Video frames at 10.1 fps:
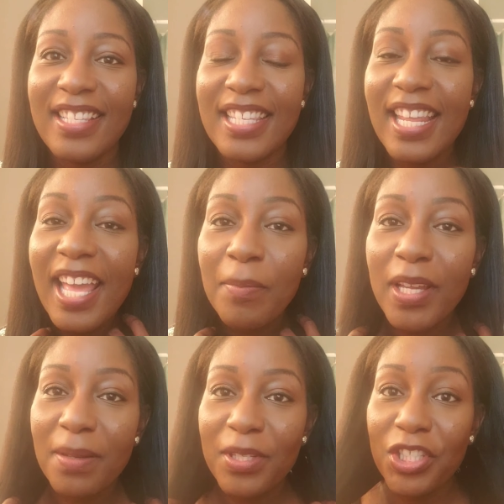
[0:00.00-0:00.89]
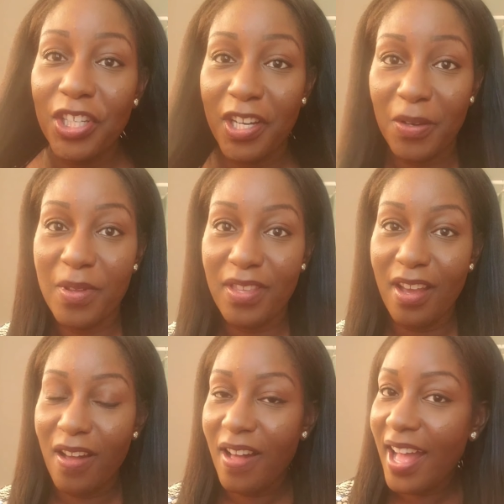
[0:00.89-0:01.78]
Today I'm going to be sharing with
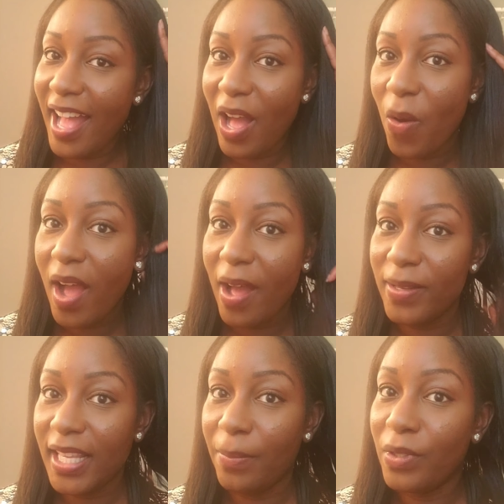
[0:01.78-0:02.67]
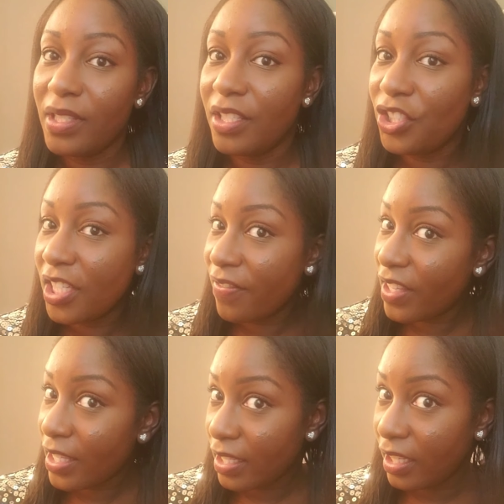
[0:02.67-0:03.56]
y'all how I was able to achieve
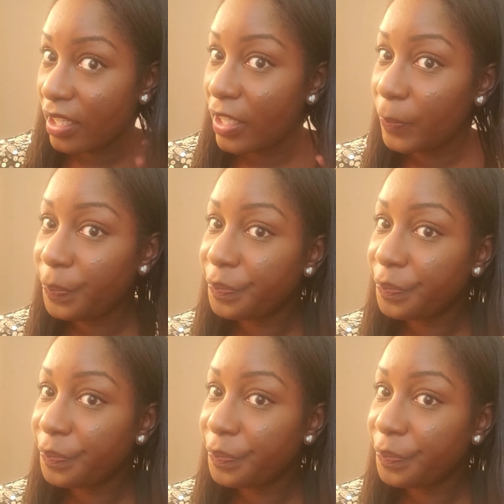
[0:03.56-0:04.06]
this look,